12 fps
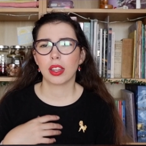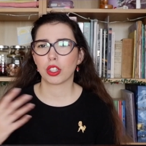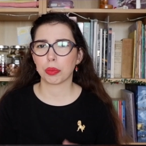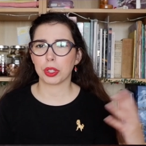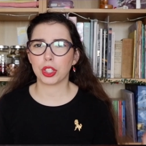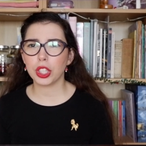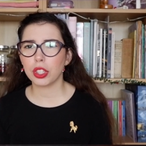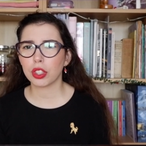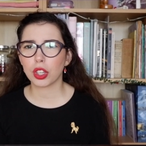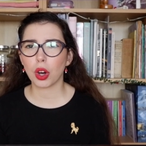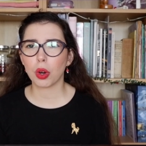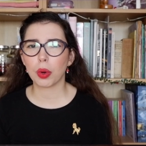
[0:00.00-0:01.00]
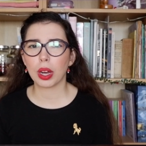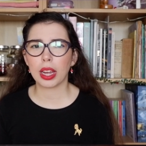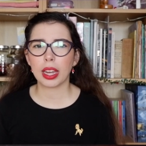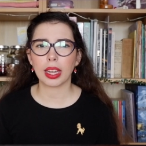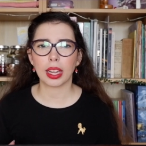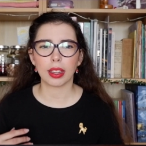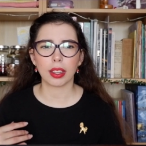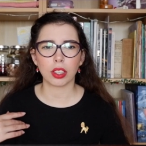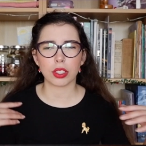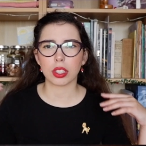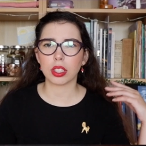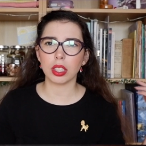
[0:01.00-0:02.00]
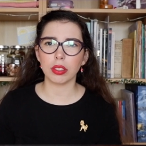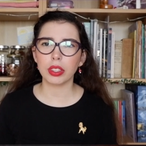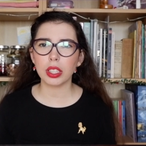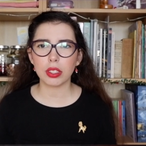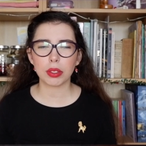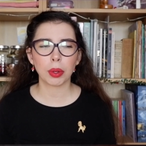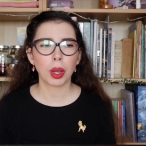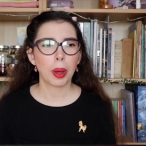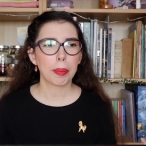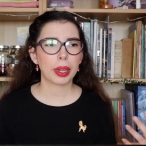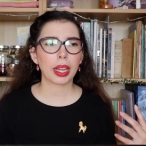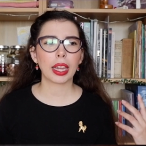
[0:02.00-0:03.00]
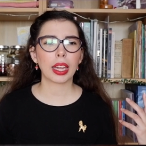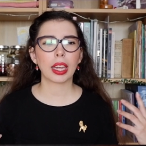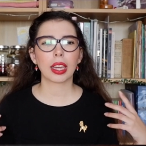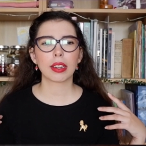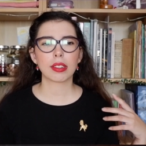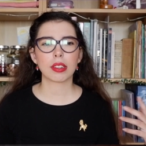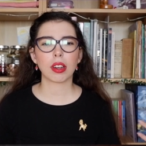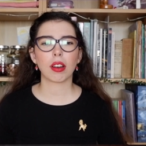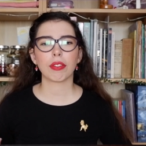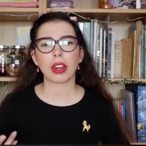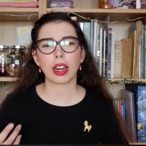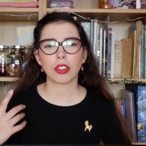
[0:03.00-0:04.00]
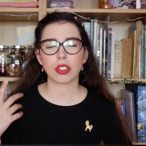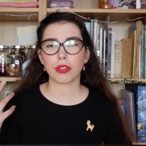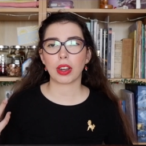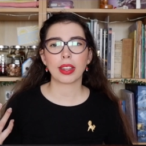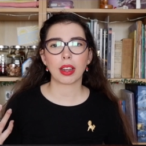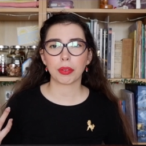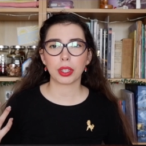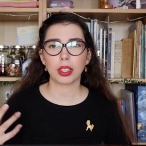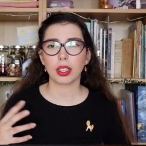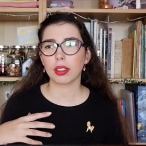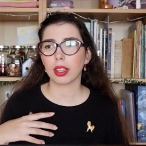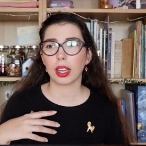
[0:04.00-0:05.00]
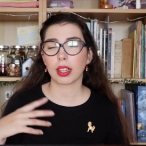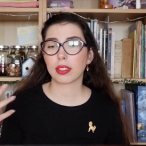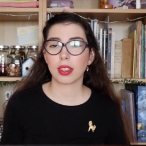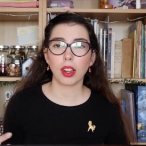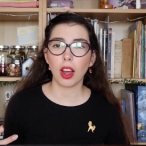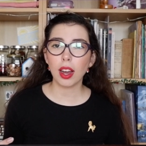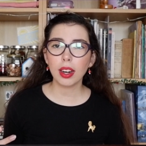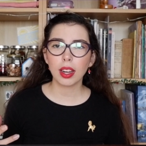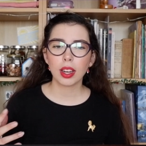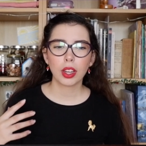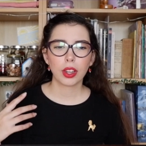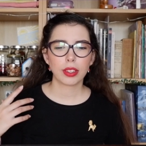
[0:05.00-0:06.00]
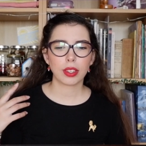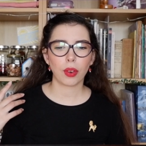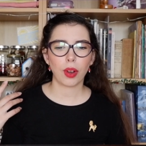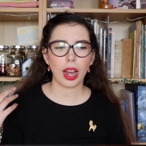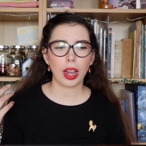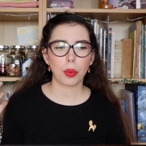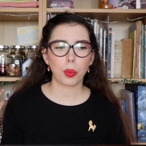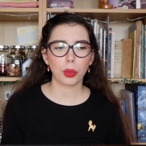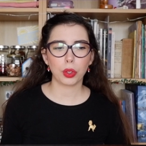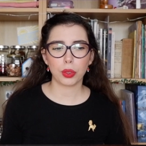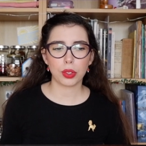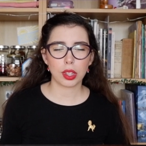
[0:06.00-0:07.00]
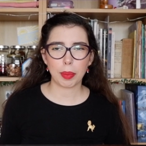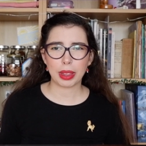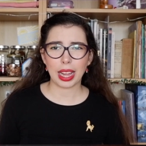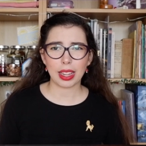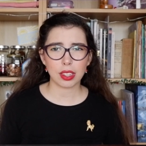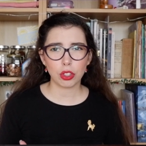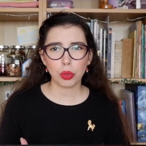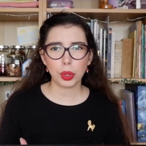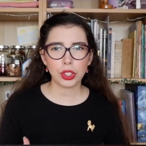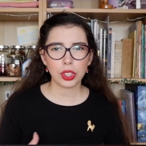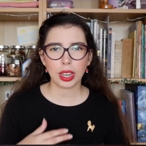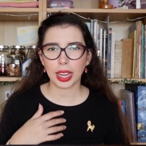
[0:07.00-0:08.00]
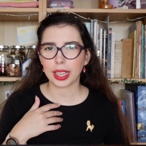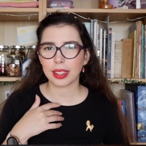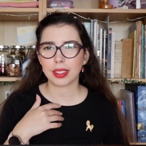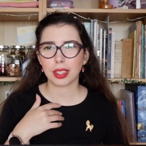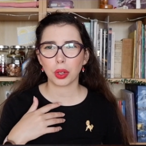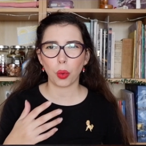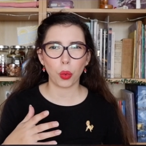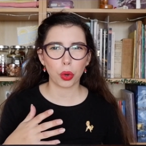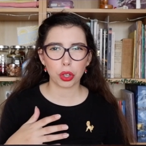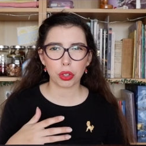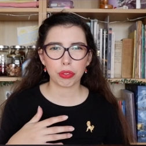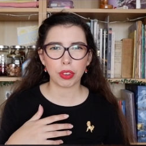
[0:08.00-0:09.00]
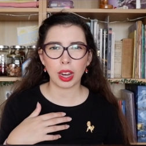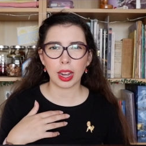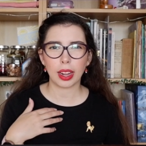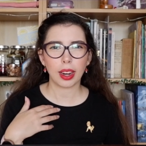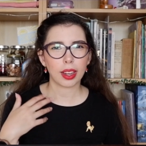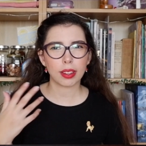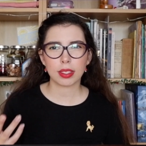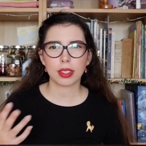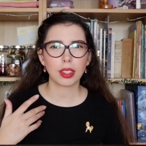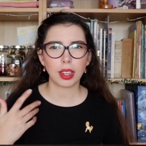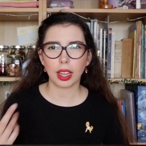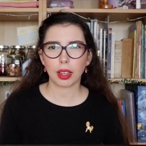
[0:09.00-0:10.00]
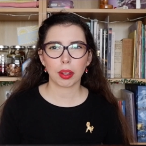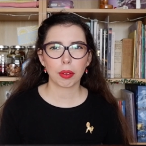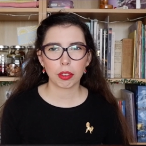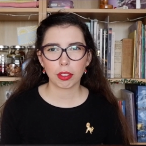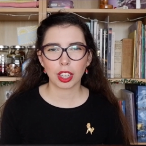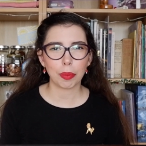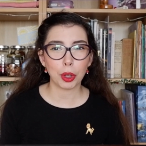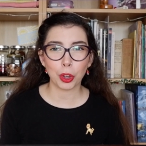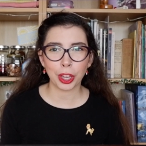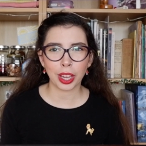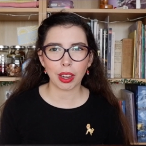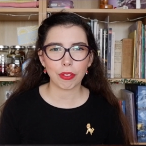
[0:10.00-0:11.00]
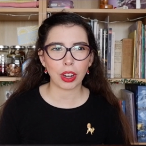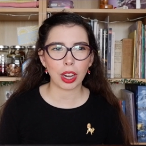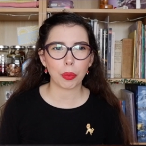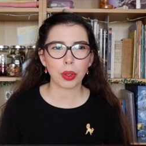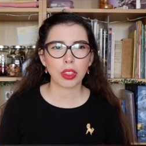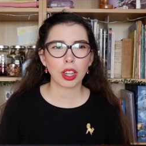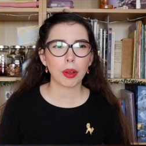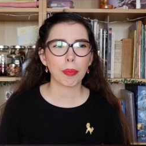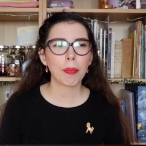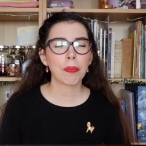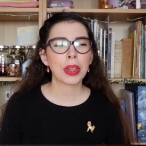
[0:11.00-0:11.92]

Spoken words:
there's machines going, and there's the TVs playing and stuff, and I just find that really like it's a lot. So I will use them in that situation, and I can still order fine. I can still like communicate fine with them.